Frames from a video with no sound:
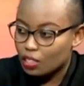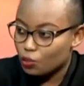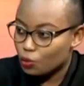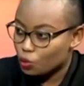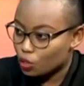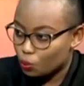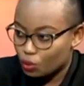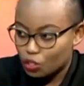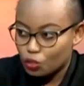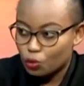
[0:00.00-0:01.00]
and, you know,
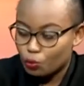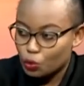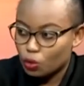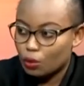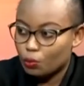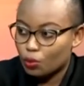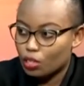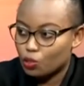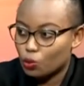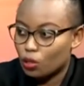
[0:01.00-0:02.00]
transportation of petroleum
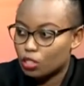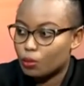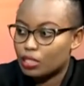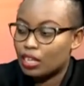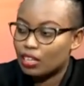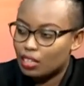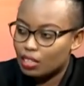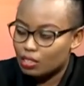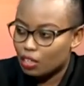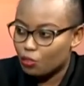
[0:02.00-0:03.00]
products, oil,
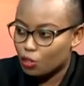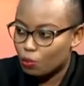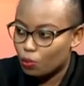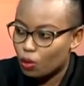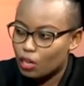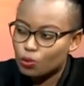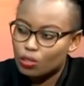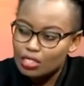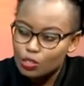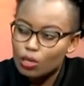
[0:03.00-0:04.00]
particularly the East African bloc. And
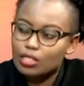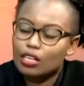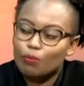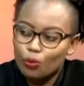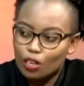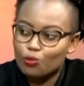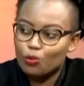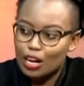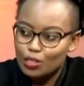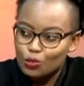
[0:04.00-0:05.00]
so this is why it's important
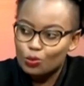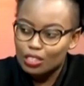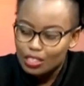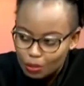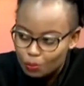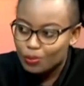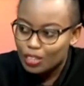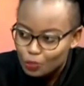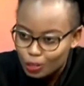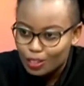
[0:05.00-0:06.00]
for us to keep
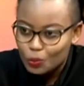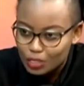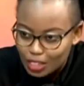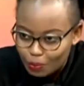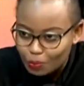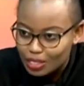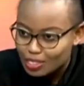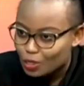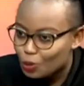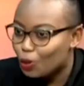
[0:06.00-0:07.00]
ensuring that we keep
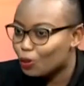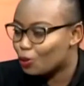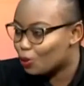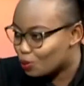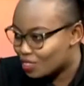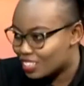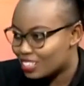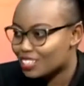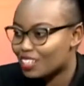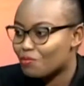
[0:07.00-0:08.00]
peace at all costs.
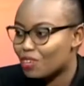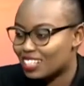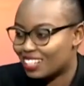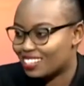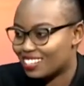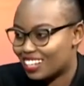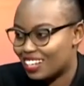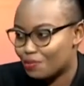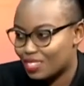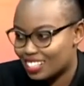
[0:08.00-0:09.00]
It doesn't matter the
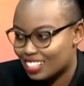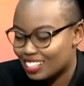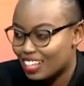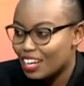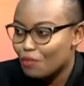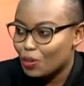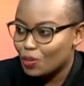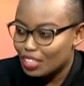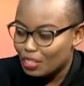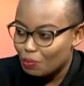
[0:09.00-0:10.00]
circumstance,
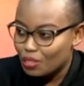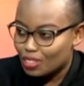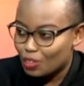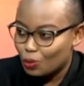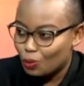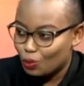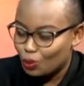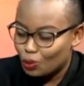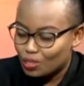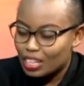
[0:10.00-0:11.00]
but we keep peace at all
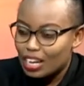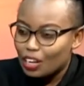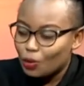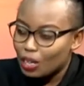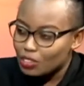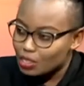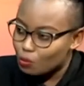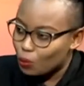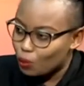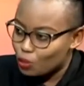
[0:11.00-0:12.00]
costs. Going
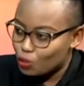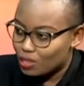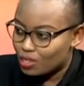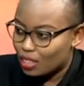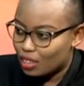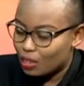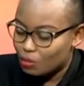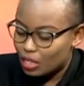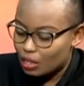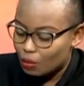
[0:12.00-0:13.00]
just by what you're saying,
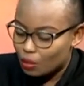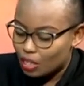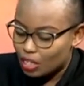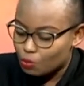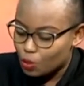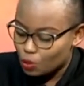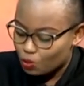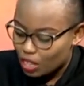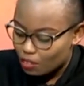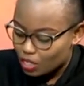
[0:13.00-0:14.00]
then in aspects
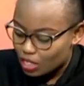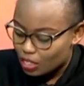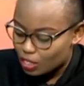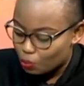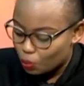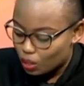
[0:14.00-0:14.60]
of governance,